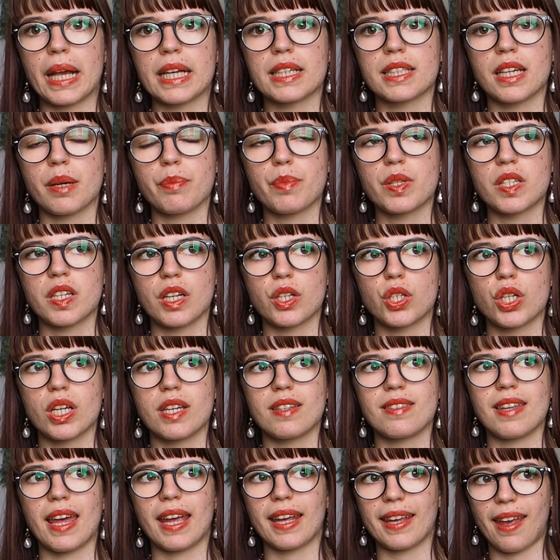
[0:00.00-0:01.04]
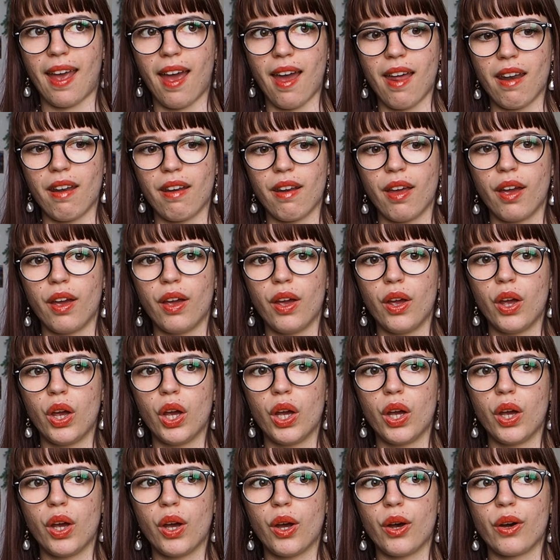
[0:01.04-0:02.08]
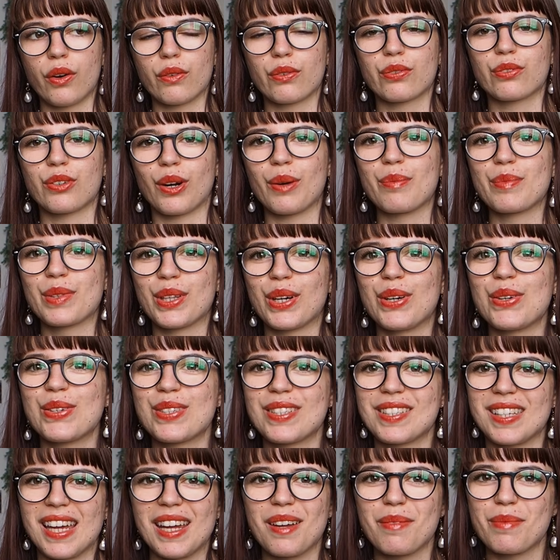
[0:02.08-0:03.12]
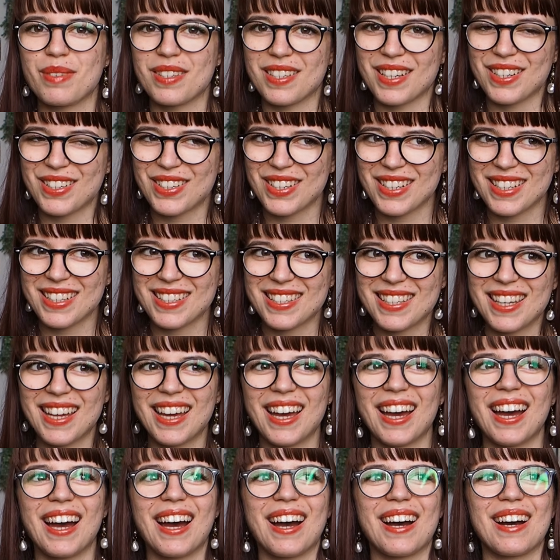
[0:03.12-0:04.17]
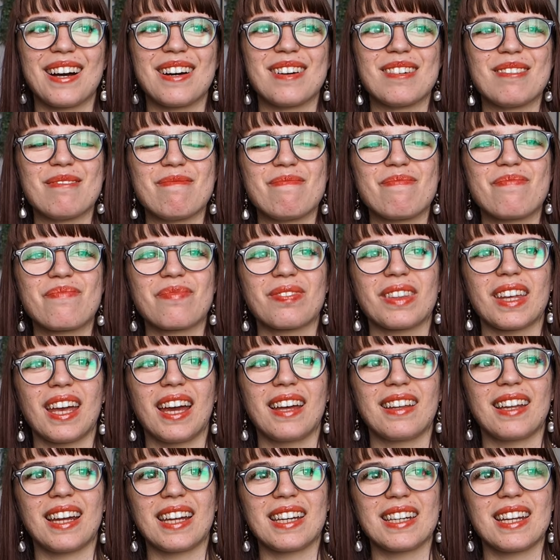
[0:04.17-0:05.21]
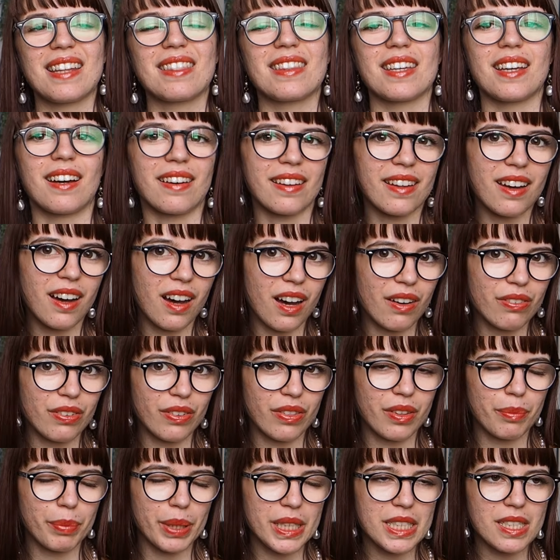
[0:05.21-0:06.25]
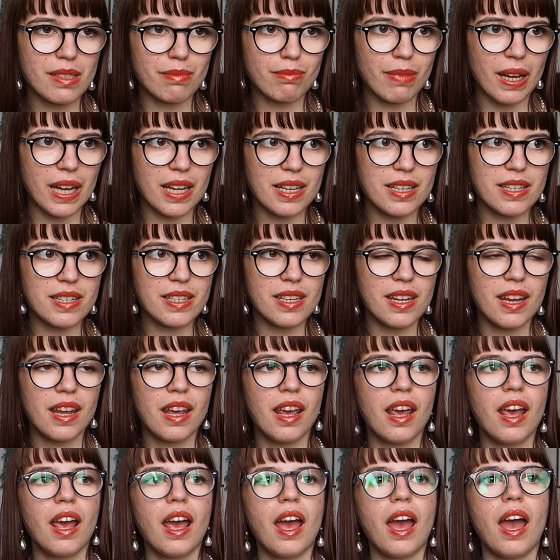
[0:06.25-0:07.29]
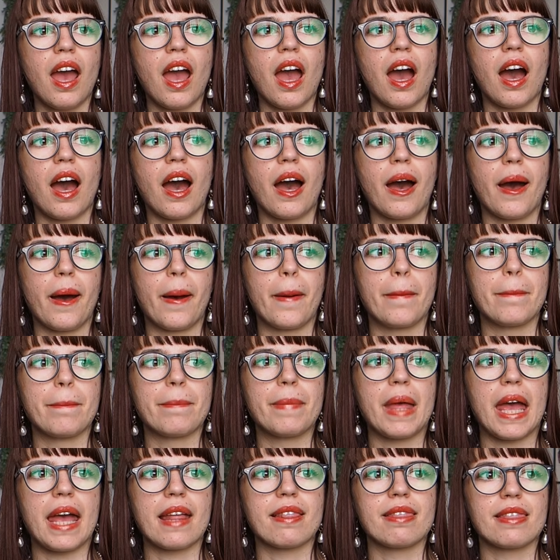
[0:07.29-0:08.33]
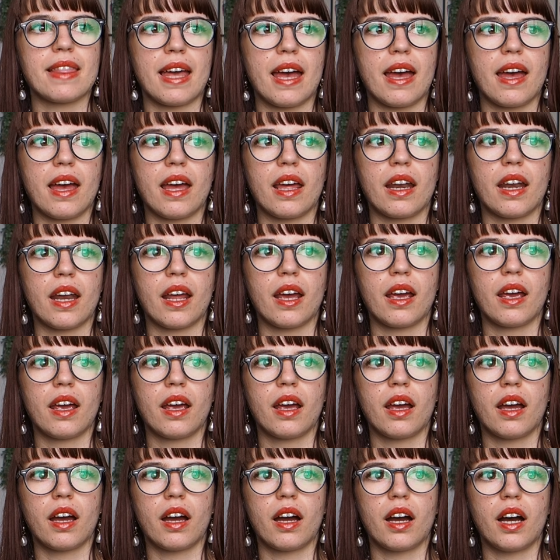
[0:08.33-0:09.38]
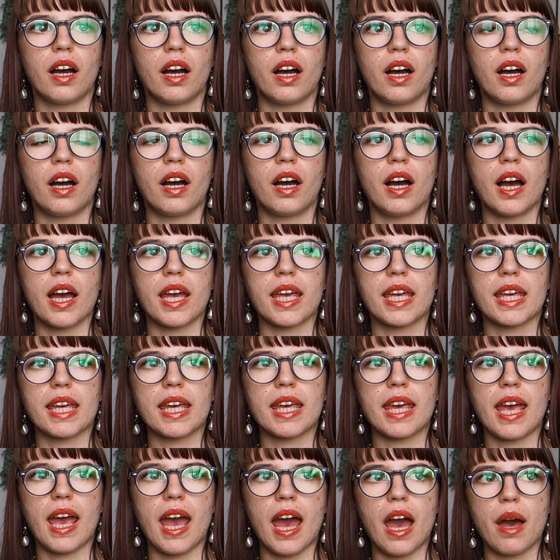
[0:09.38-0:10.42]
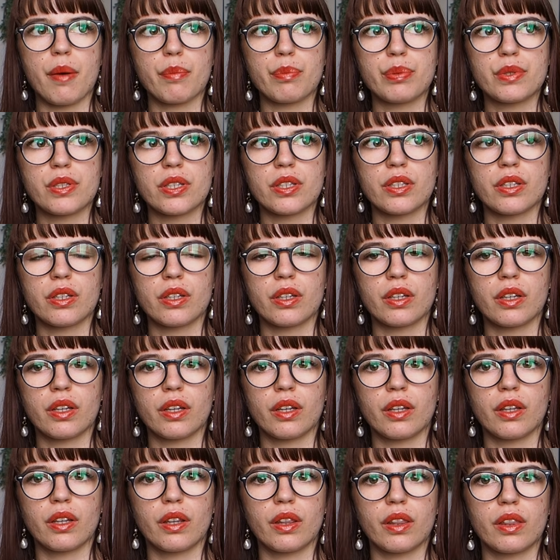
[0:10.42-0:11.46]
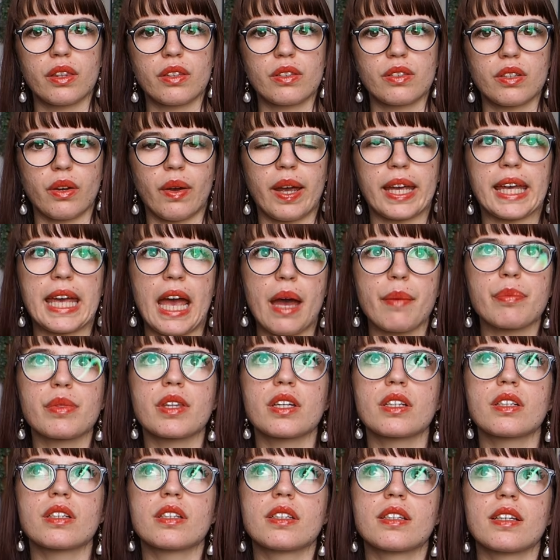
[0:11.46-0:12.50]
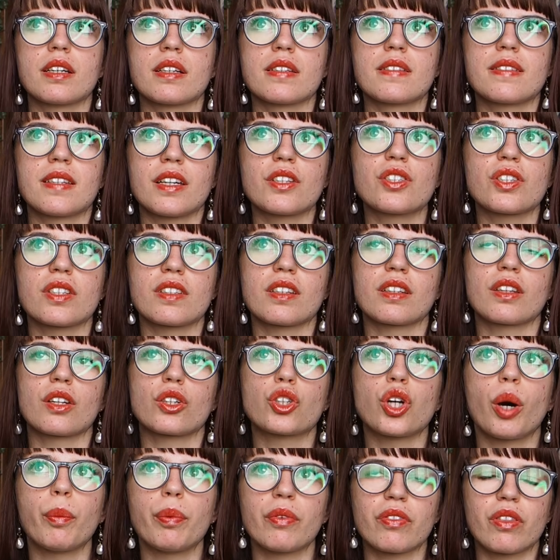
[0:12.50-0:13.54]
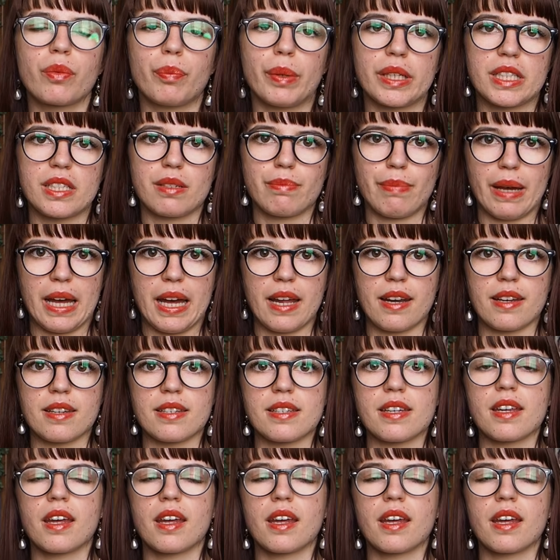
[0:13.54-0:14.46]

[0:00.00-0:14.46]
up stitches again from those same stitches, and I knit the other half of the button band, and then I kept the stitches at the top of the button band